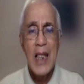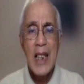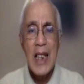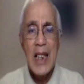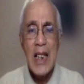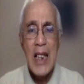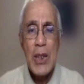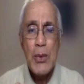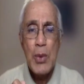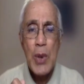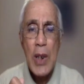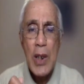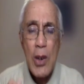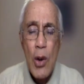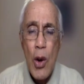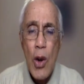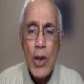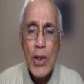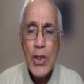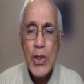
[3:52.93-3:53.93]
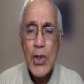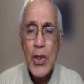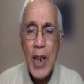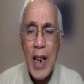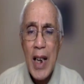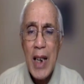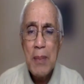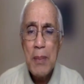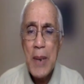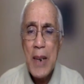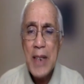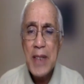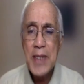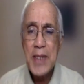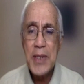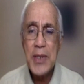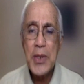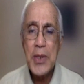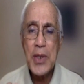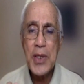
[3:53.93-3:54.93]
It will also help
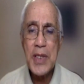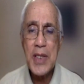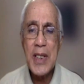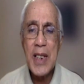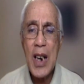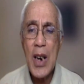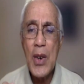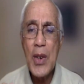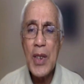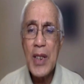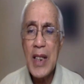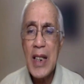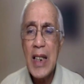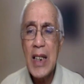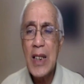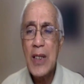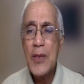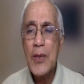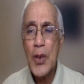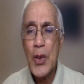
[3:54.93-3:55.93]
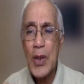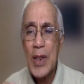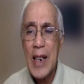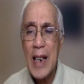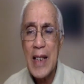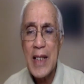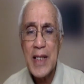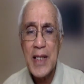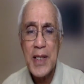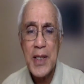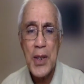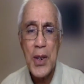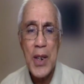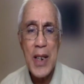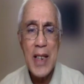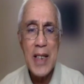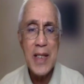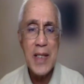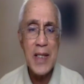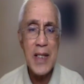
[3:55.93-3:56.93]
us to see our need for God's
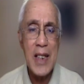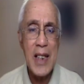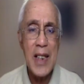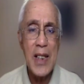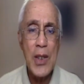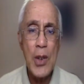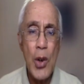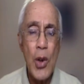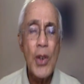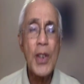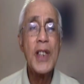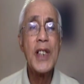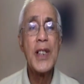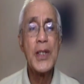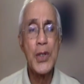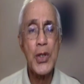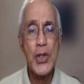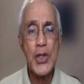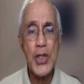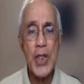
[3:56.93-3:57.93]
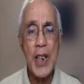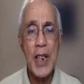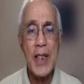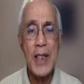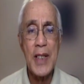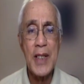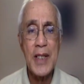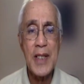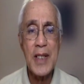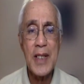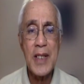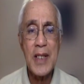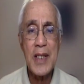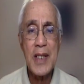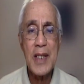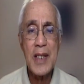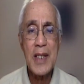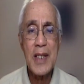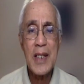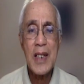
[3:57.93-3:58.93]
grace in order to change,
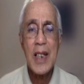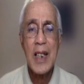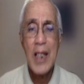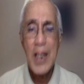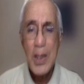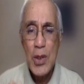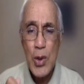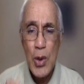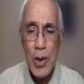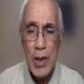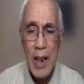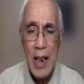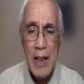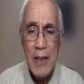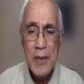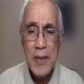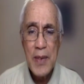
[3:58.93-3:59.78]
to love